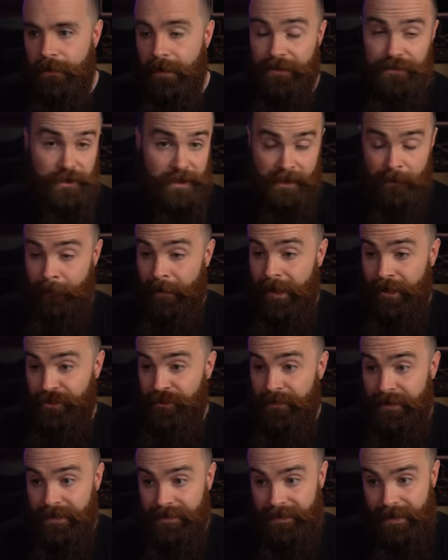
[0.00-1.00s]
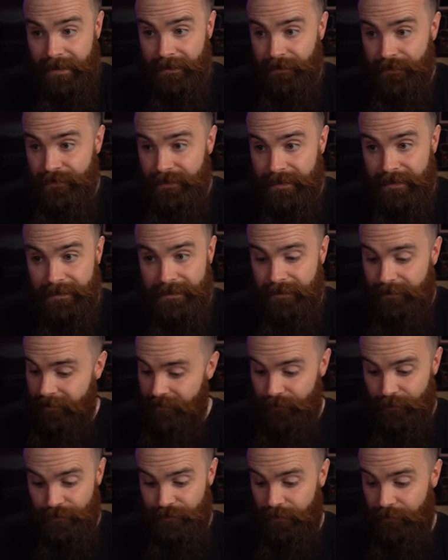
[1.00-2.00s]
as you can imagine, the containers can
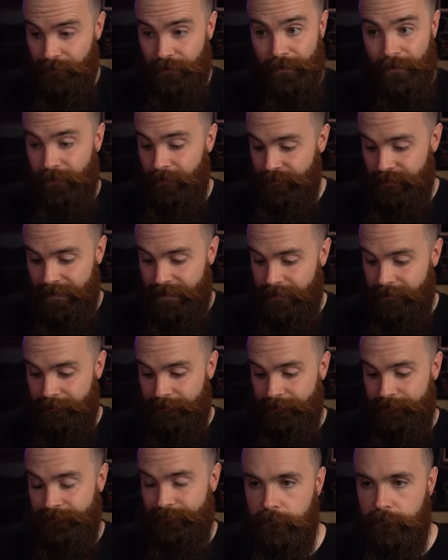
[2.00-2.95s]
talk to each other all day.